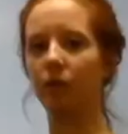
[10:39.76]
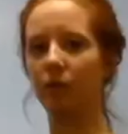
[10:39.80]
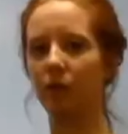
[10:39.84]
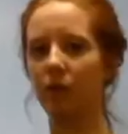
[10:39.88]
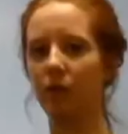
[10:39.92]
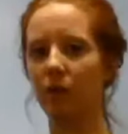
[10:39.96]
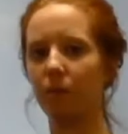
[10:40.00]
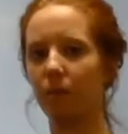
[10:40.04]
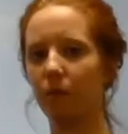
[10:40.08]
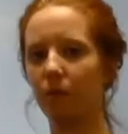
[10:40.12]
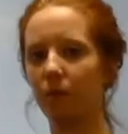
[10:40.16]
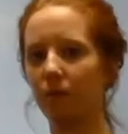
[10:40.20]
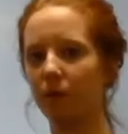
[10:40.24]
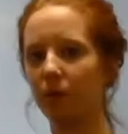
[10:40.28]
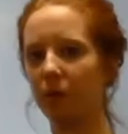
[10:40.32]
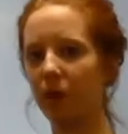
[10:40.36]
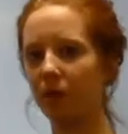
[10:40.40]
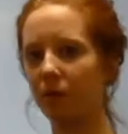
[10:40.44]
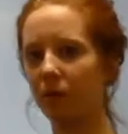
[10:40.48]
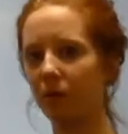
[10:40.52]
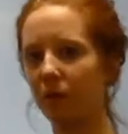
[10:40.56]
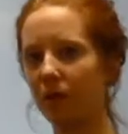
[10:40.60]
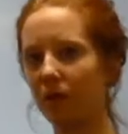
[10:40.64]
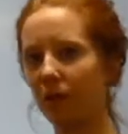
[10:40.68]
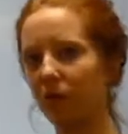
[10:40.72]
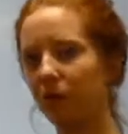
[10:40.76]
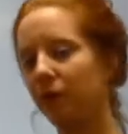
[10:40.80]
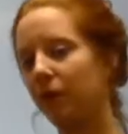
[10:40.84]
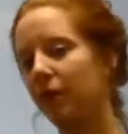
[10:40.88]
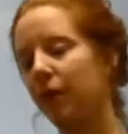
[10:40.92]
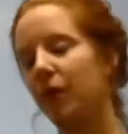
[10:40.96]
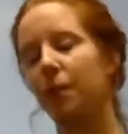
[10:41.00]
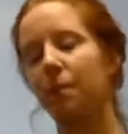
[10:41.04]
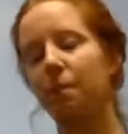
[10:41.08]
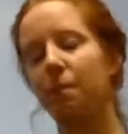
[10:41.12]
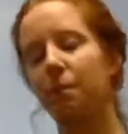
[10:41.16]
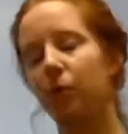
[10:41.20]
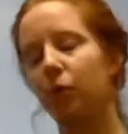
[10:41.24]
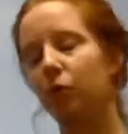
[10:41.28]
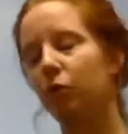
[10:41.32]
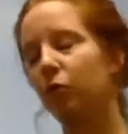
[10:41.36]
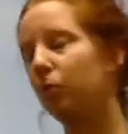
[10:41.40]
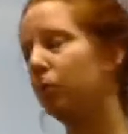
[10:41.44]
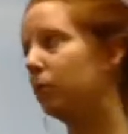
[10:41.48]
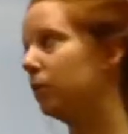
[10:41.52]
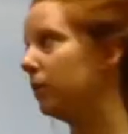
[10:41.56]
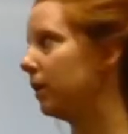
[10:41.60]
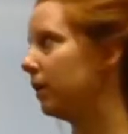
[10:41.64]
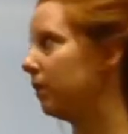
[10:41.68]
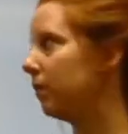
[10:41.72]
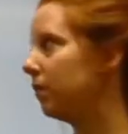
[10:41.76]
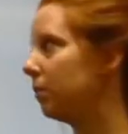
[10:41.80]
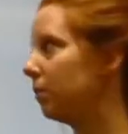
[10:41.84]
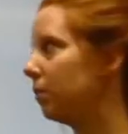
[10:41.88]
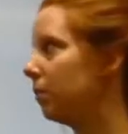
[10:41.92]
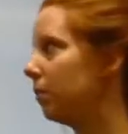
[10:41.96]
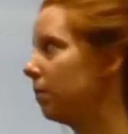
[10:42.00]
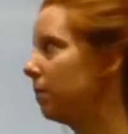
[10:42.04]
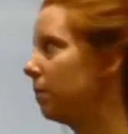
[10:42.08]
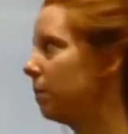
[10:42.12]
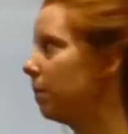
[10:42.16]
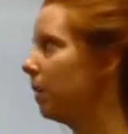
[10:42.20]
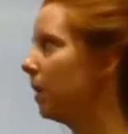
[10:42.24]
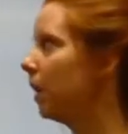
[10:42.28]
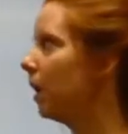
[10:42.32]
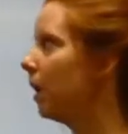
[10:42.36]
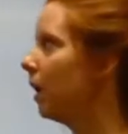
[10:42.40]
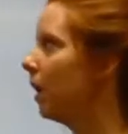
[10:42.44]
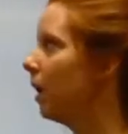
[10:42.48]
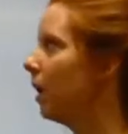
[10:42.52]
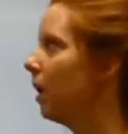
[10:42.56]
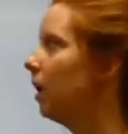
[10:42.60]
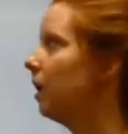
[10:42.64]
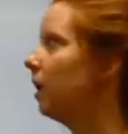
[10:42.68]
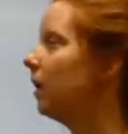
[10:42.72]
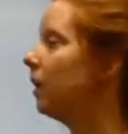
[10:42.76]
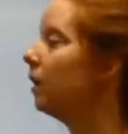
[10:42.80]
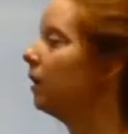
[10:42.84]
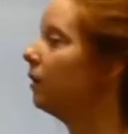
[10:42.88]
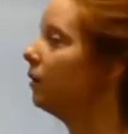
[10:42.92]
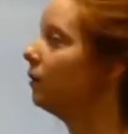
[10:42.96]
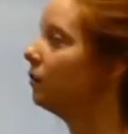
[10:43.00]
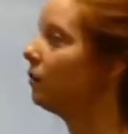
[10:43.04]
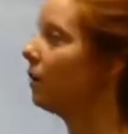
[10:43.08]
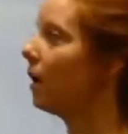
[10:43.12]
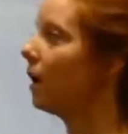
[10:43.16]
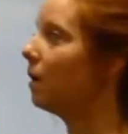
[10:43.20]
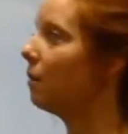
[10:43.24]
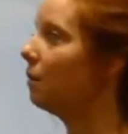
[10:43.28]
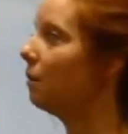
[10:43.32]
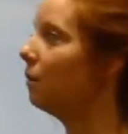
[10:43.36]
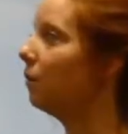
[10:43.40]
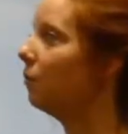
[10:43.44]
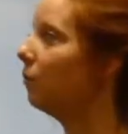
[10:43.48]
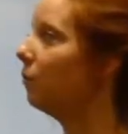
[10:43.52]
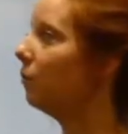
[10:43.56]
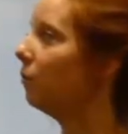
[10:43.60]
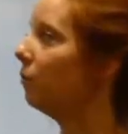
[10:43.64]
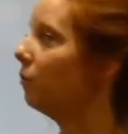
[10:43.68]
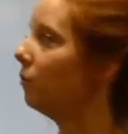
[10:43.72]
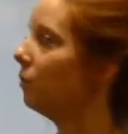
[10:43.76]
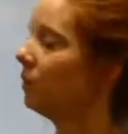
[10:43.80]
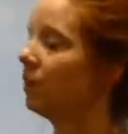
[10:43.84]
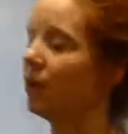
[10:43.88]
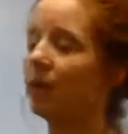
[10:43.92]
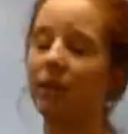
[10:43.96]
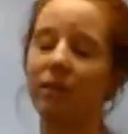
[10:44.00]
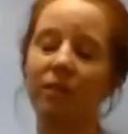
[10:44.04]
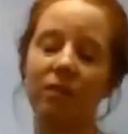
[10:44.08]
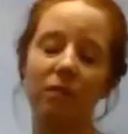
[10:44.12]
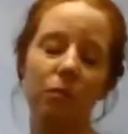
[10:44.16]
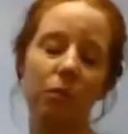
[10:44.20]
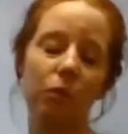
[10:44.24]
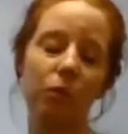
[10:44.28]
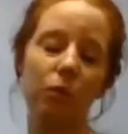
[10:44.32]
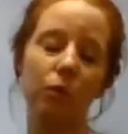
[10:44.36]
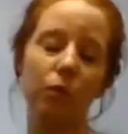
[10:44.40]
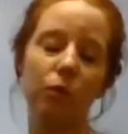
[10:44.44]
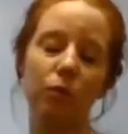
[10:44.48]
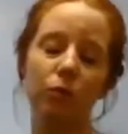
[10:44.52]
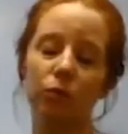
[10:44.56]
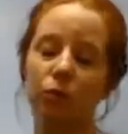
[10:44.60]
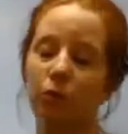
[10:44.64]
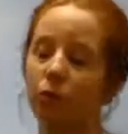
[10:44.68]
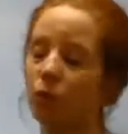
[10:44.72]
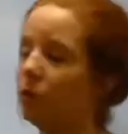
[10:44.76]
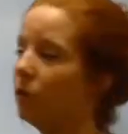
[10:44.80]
our number. I just made a very movable decimal. If I move the decimal to